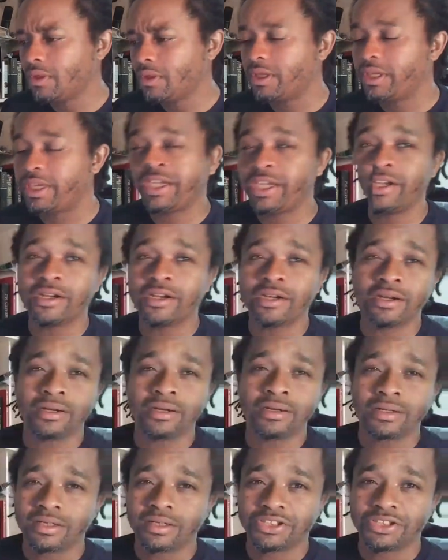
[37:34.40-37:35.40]
Here,
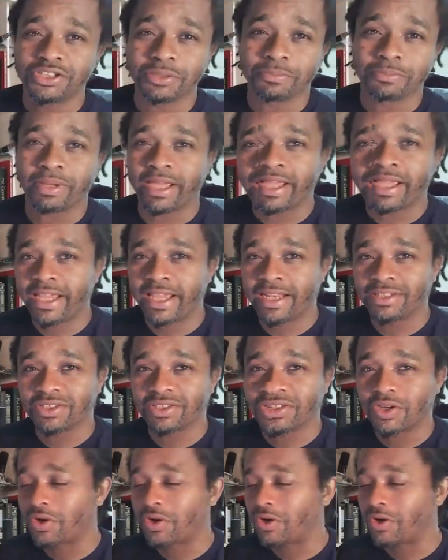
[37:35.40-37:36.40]
Japan is
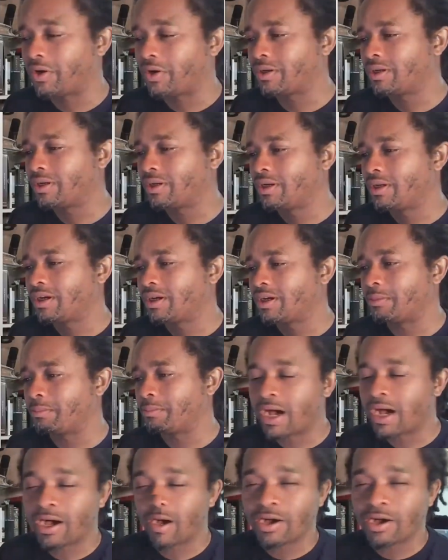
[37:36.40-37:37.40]
called
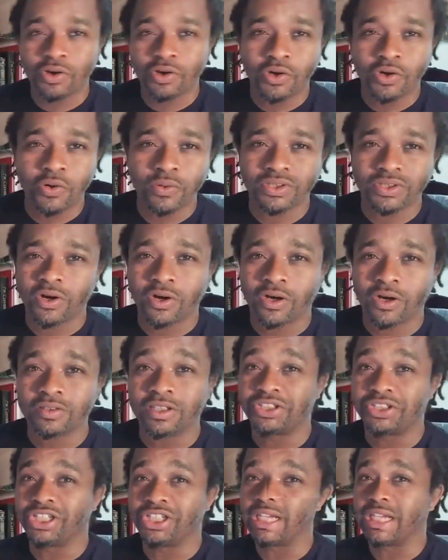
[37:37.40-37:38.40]
Kapongo. It's called the
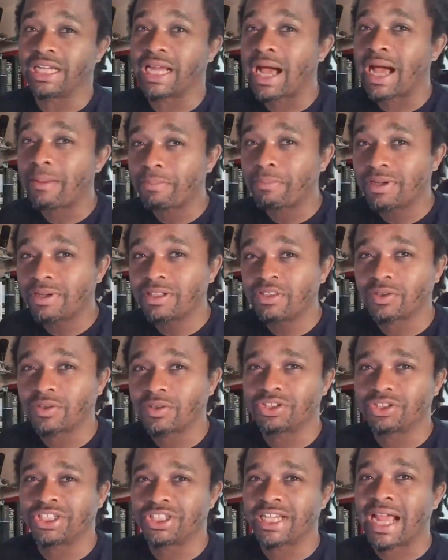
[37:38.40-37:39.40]
Chiapas or
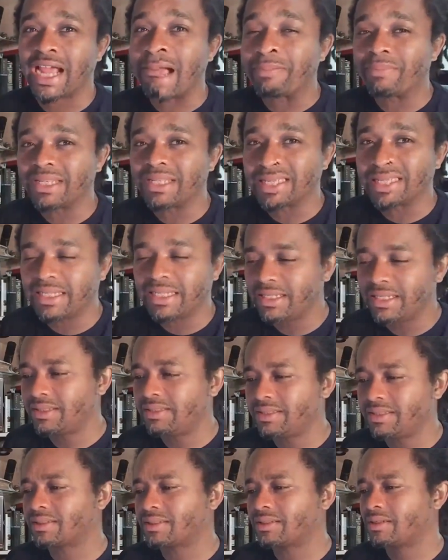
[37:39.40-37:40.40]
Chiapanese
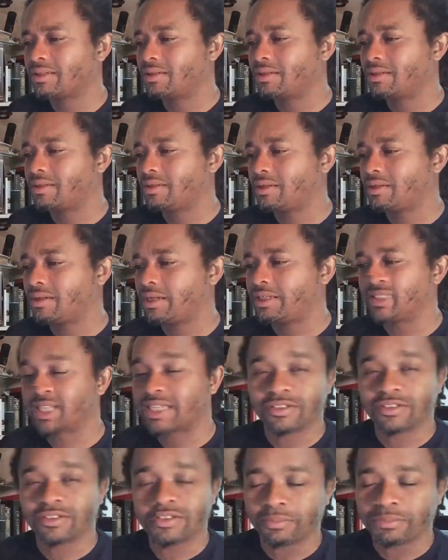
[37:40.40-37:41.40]
in South
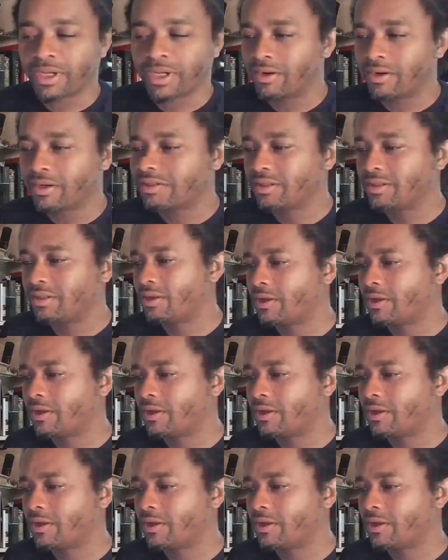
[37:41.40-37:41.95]
America.